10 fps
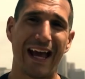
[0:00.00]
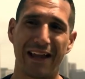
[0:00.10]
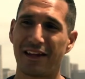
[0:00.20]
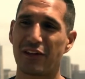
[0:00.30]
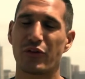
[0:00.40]

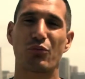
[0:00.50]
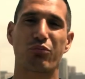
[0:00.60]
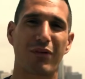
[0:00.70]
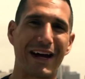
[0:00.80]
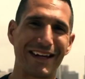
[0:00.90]
and that you
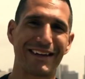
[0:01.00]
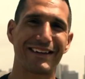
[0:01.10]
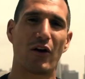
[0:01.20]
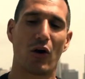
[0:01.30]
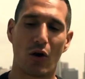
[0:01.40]
write it
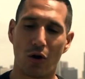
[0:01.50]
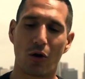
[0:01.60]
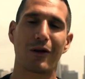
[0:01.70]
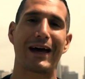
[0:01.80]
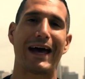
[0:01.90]

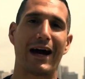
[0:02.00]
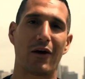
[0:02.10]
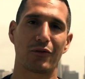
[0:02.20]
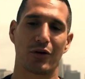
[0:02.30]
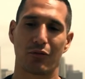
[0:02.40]
all
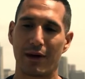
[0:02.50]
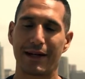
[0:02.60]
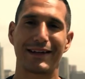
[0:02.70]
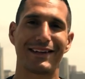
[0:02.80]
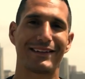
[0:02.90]
out,
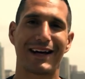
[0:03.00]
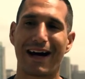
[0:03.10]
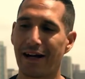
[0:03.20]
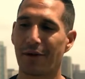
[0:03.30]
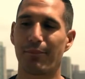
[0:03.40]
write an
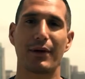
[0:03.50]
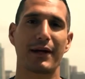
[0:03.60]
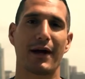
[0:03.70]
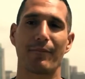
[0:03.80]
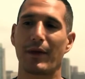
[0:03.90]
entire book out.